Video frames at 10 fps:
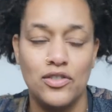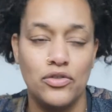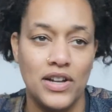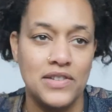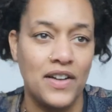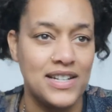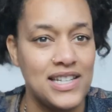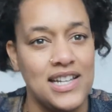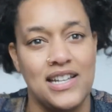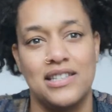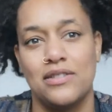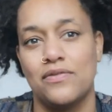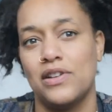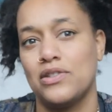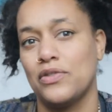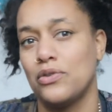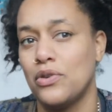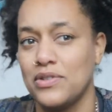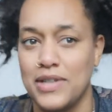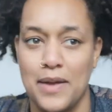creative ideas and philosophical
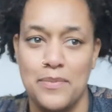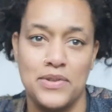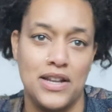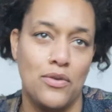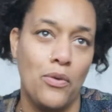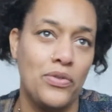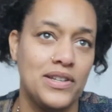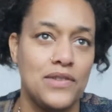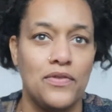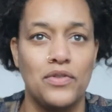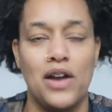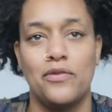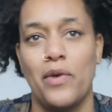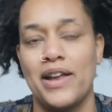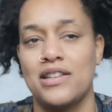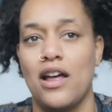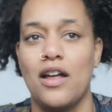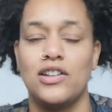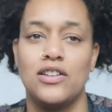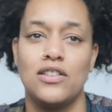concepts and all these different kind of ways
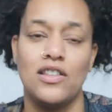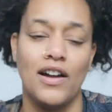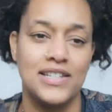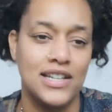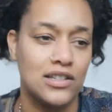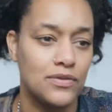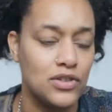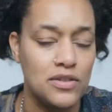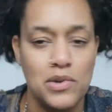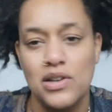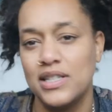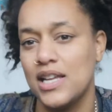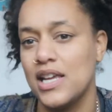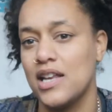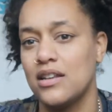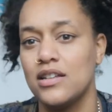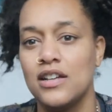that ideas of community